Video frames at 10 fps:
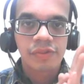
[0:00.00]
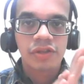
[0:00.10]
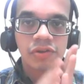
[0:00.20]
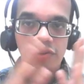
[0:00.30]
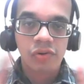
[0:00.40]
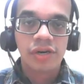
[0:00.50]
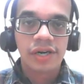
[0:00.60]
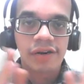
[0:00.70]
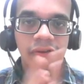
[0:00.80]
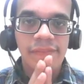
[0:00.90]
You go to
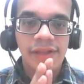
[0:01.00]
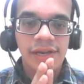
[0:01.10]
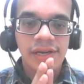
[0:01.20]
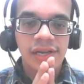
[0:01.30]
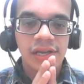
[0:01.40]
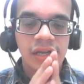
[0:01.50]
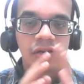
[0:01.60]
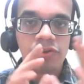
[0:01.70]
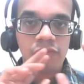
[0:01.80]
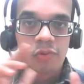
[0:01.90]
their website,
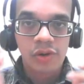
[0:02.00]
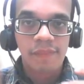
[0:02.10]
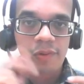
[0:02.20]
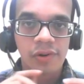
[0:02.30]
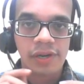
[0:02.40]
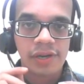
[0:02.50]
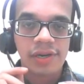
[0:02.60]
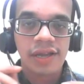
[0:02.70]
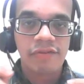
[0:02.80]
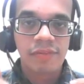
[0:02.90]
you book a product,
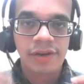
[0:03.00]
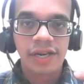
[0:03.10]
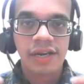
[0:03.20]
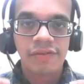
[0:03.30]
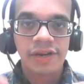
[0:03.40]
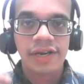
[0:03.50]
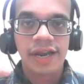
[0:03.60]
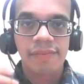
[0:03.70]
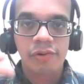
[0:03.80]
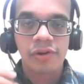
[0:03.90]
they will be delivering
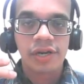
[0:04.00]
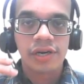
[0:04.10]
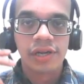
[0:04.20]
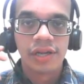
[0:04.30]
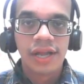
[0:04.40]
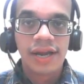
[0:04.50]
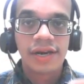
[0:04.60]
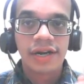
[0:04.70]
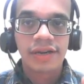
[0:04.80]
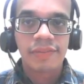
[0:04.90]
that product, and
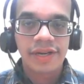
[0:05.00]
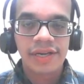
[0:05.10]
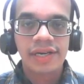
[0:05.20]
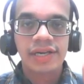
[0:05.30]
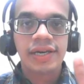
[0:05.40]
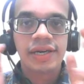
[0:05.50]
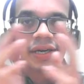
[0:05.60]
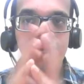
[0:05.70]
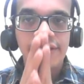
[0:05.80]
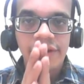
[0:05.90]
ultimately
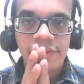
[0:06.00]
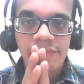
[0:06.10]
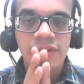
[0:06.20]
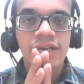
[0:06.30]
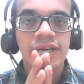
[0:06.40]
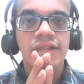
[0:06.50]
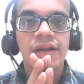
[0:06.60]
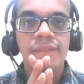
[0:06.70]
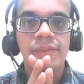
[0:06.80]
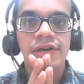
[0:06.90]
It is a
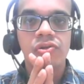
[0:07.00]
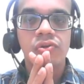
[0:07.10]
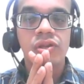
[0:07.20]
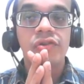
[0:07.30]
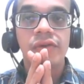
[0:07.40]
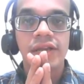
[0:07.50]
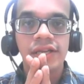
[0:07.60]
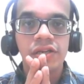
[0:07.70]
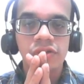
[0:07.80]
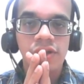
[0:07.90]
complete source
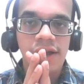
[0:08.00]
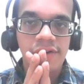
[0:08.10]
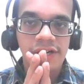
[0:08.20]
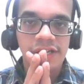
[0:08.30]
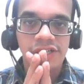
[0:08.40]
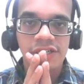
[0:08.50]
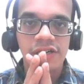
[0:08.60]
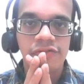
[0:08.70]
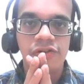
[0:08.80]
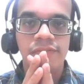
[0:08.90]
wherein you have the
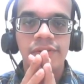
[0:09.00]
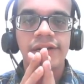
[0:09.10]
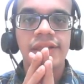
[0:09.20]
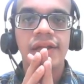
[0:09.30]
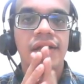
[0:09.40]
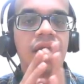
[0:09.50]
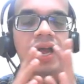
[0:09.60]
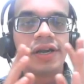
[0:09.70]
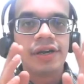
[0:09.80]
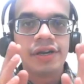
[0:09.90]
digital footprints,
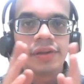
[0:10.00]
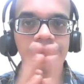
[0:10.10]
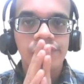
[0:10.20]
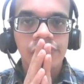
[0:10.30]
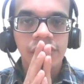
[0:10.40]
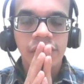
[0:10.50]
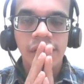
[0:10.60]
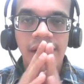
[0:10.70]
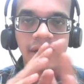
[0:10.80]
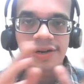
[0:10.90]
and
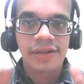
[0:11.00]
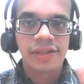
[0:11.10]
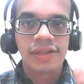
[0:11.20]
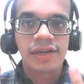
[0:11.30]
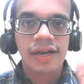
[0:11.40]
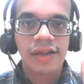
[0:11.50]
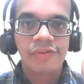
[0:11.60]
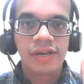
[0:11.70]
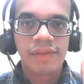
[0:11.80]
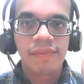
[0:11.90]
your addresses are
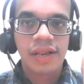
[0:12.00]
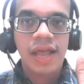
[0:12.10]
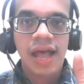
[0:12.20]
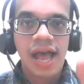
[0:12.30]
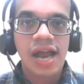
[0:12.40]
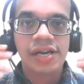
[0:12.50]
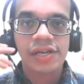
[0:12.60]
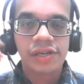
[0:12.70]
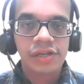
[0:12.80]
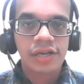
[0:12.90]
available, and
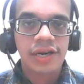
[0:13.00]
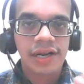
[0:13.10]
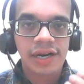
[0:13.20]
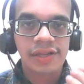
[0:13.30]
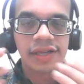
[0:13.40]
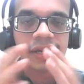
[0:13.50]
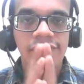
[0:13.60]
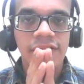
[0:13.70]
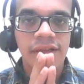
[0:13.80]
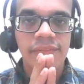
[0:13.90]
your cards are
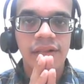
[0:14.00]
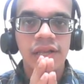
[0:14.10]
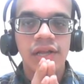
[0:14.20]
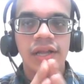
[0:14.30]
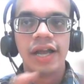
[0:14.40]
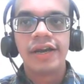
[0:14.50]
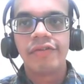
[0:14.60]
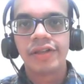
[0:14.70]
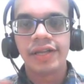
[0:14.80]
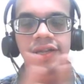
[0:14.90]
available, and
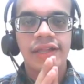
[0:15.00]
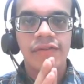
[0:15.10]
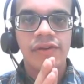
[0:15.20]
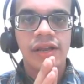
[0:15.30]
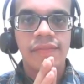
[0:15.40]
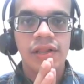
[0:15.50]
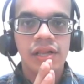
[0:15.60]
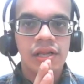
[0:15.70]
everything is available.